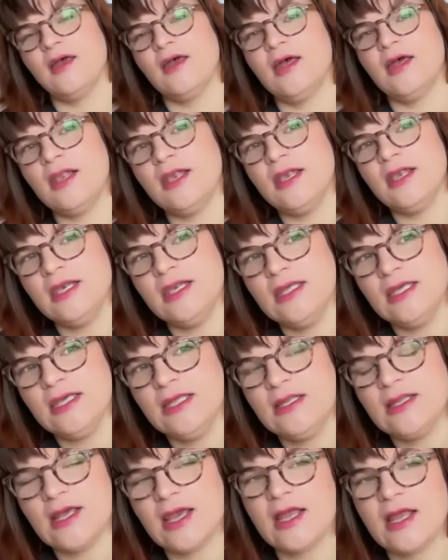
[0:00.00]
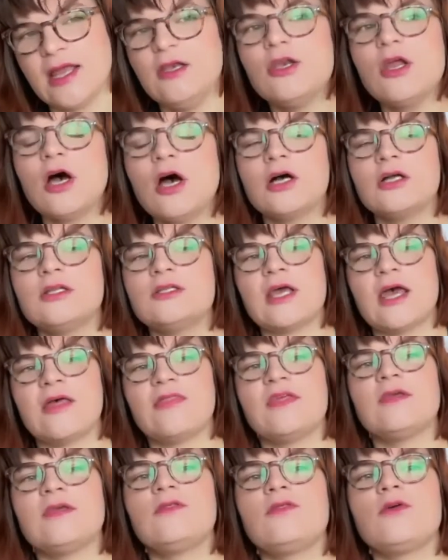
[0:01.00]
lean and not, I
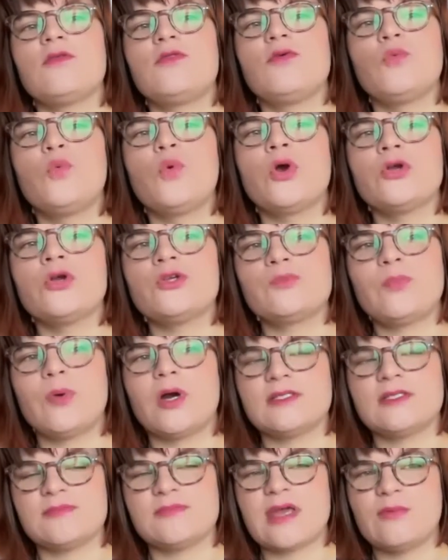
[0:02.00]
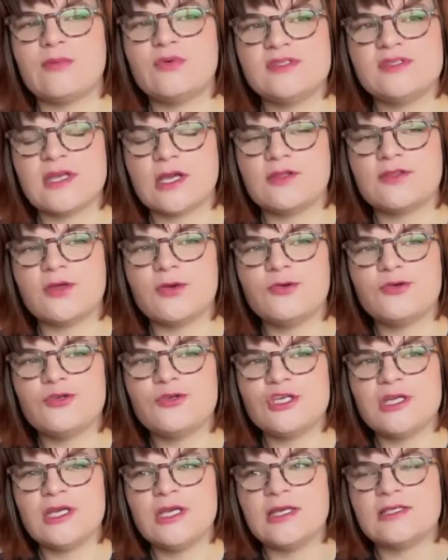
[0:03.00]
think the worst part sometimes with
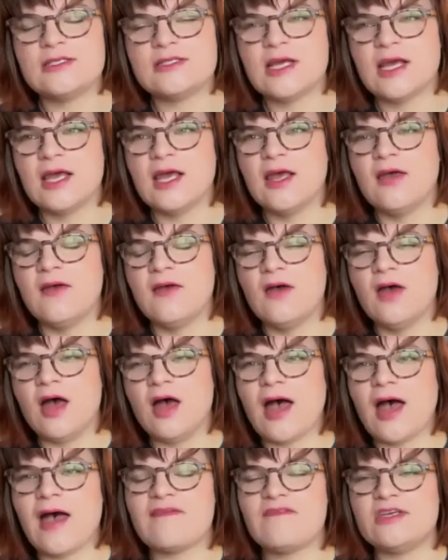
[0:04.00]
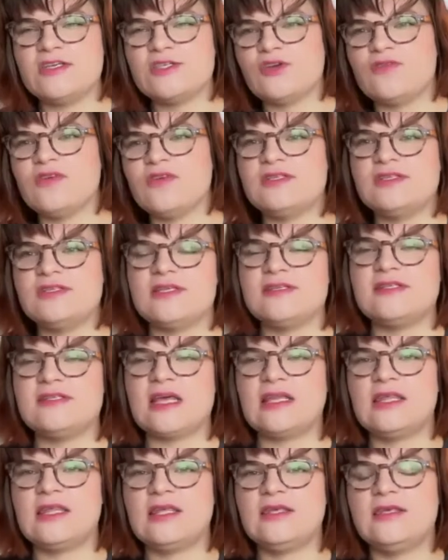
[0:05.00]
technology is having services
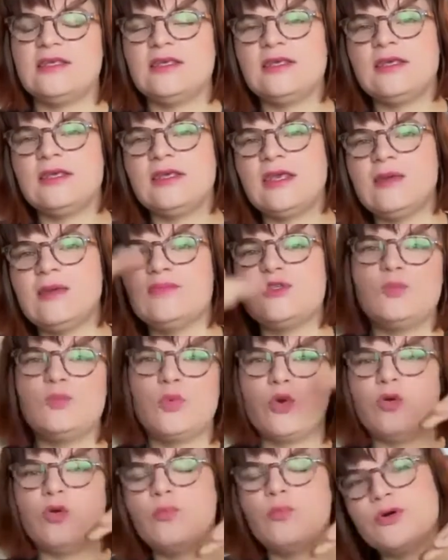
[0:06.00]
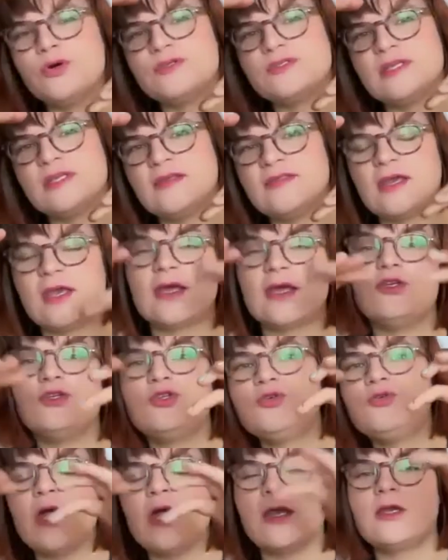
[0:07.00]
that keep superimposing, that can
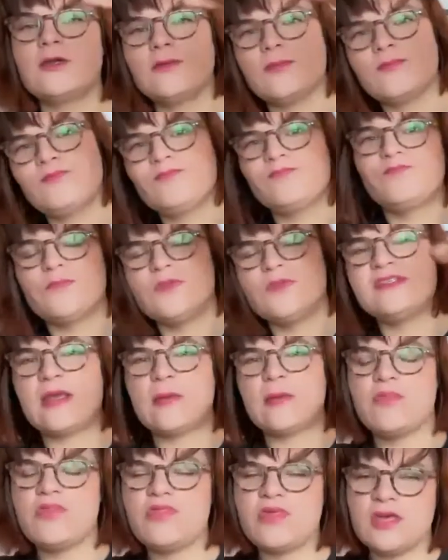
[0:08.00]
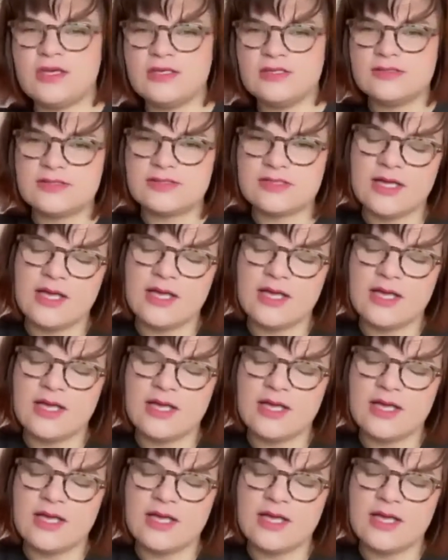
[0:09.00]
do like the same things,